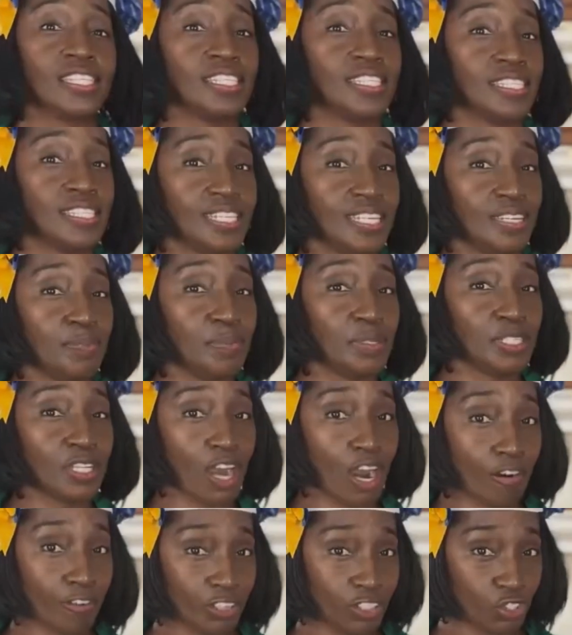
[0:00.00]
cinnamon
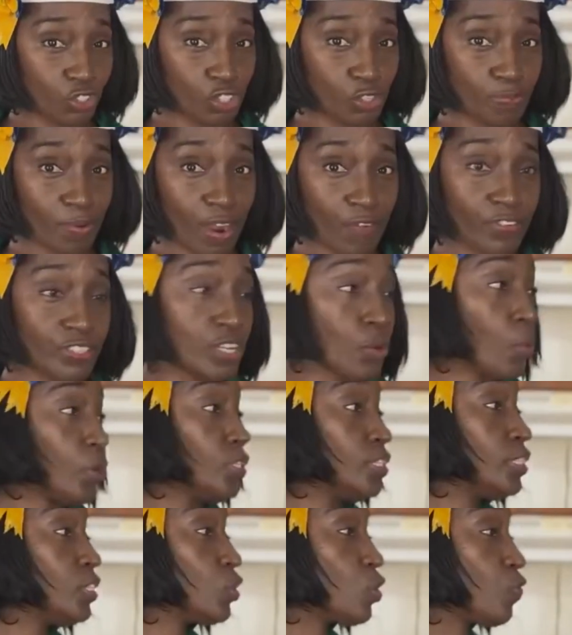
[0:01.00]
orange juice beverage, I want you
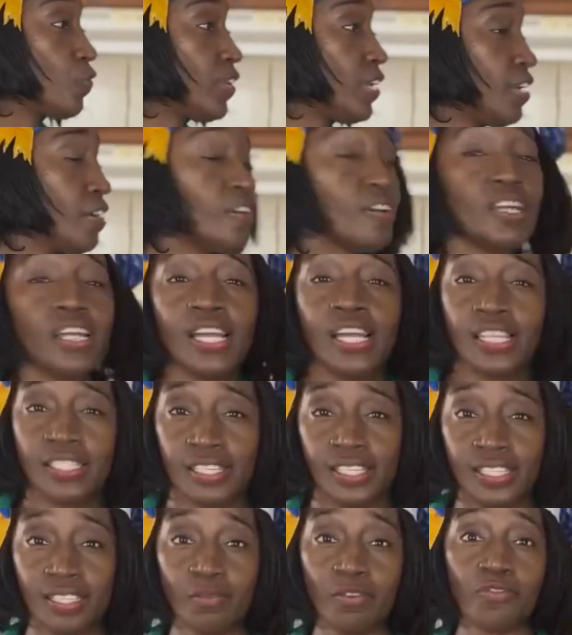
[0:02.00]
to look over here, see
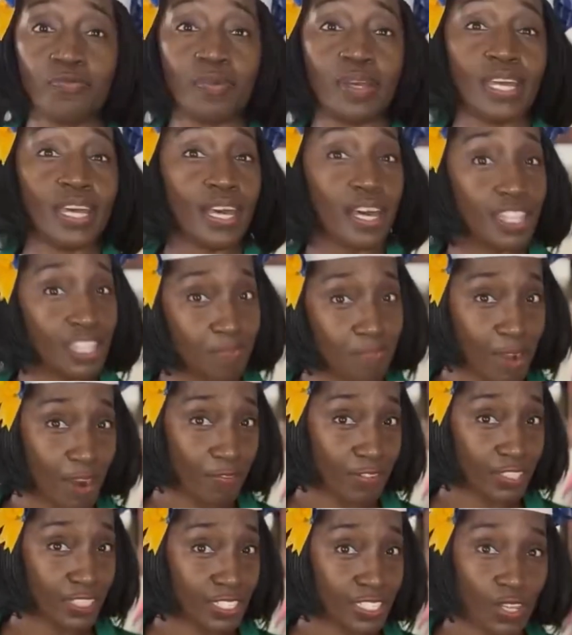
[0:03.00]
some of my other
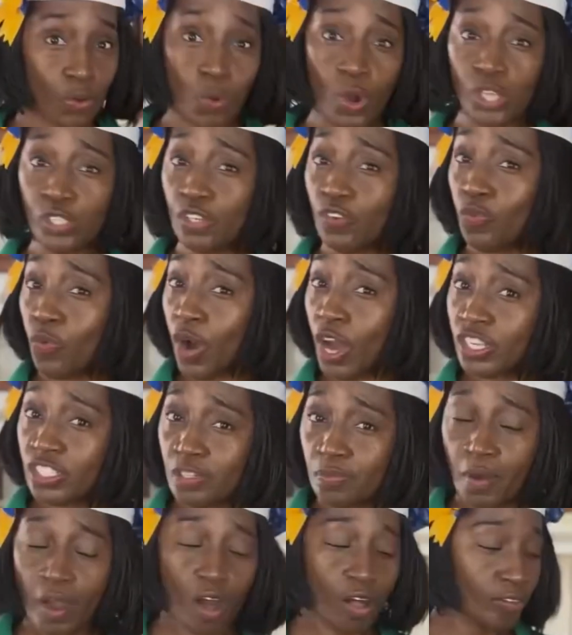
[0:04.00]
beverages, and once you've watched them
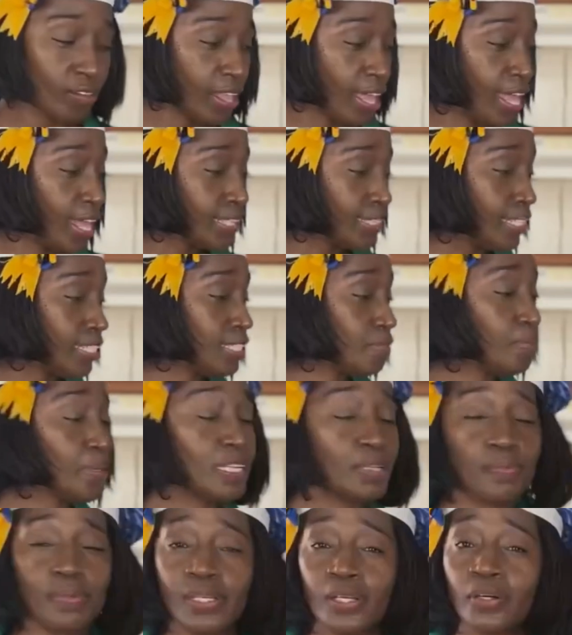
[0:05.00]
all, click the
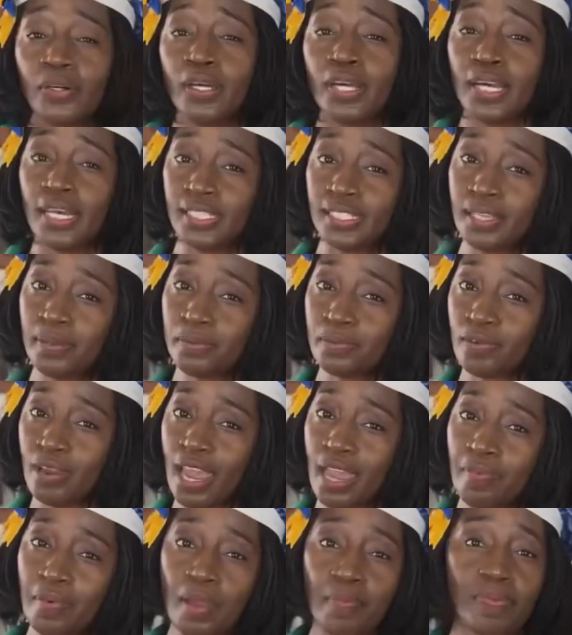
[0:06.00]
button below,
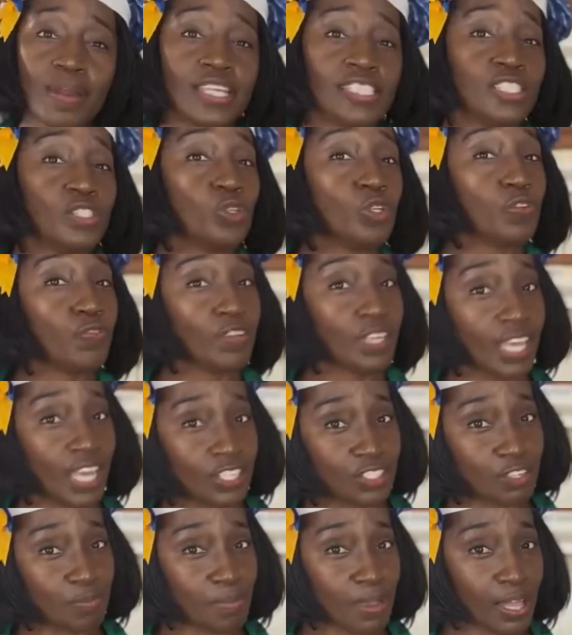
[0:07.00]
subscribe, and press the
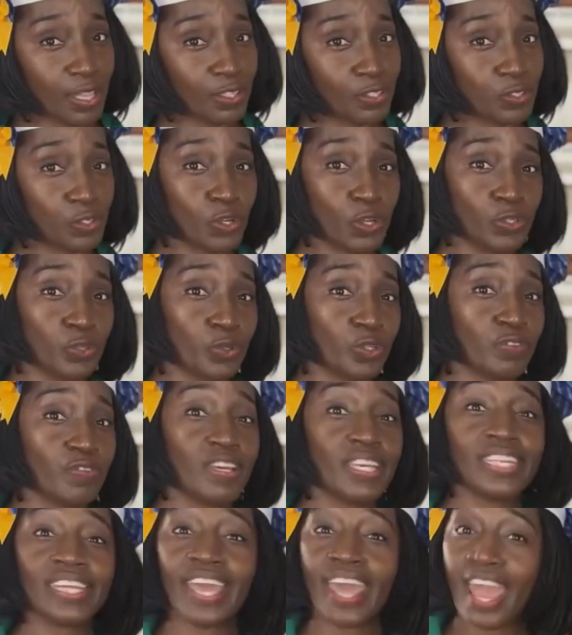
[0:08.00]
notification bell so you're
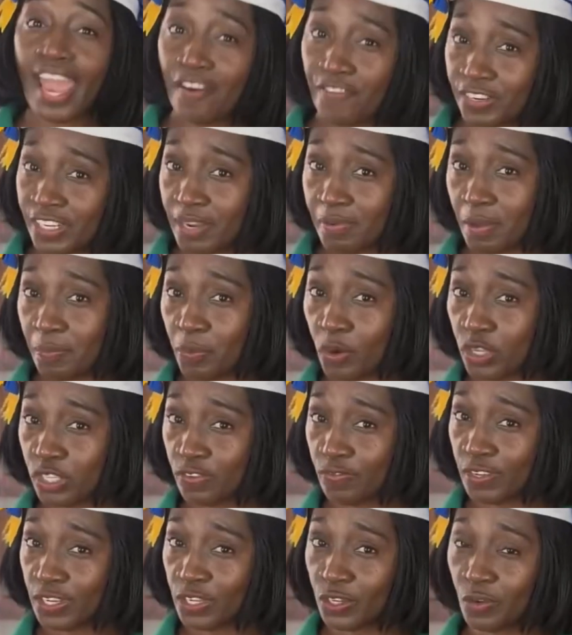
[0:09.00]
notified every time I post a
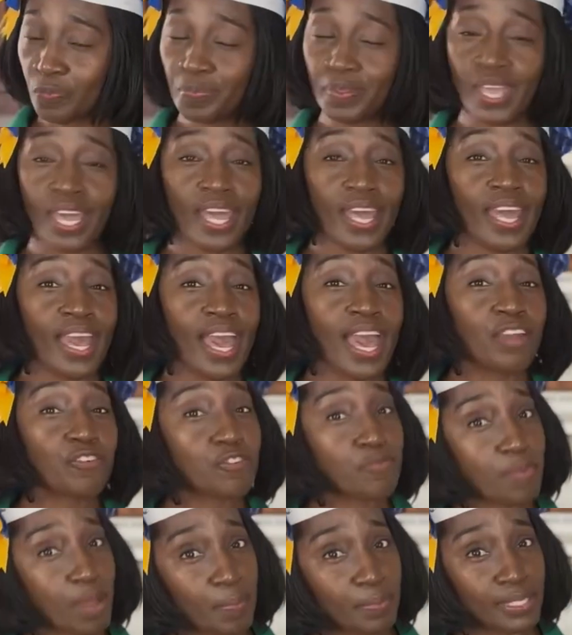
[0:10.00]
video. And
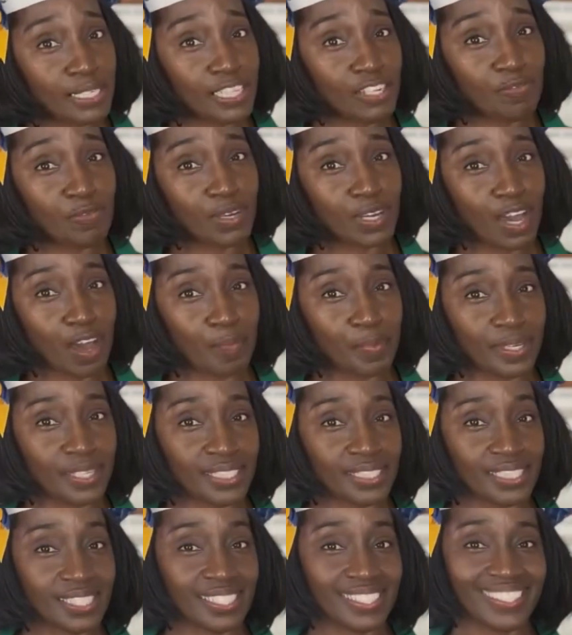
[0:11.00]
remember to leave me a comment.
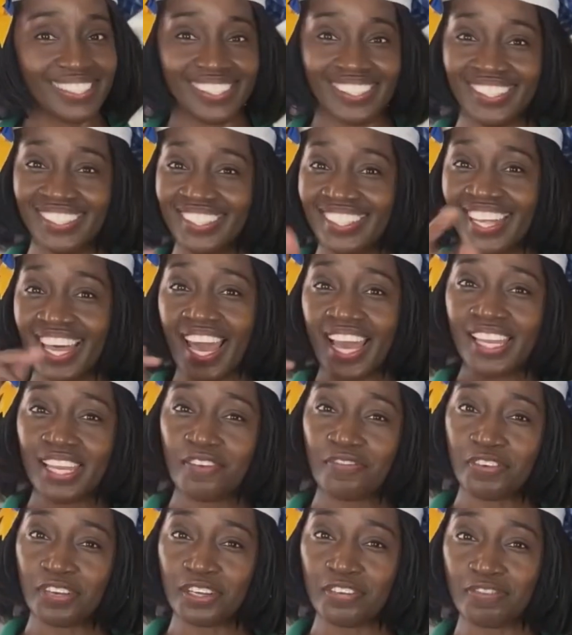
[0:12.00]
I love
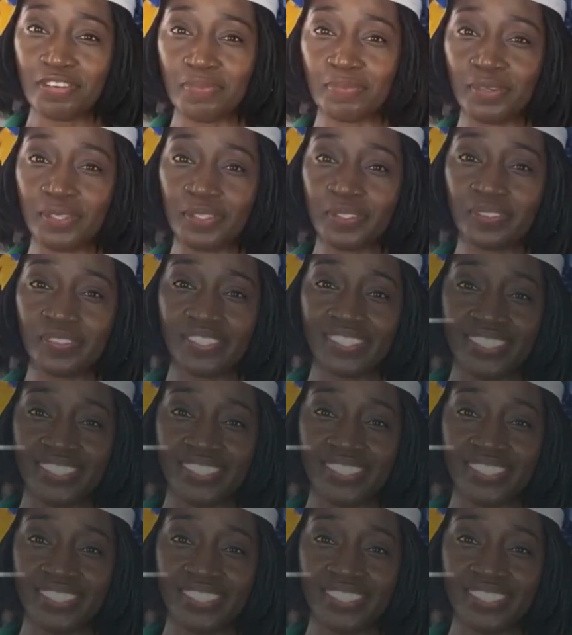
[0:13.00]
hearing from you.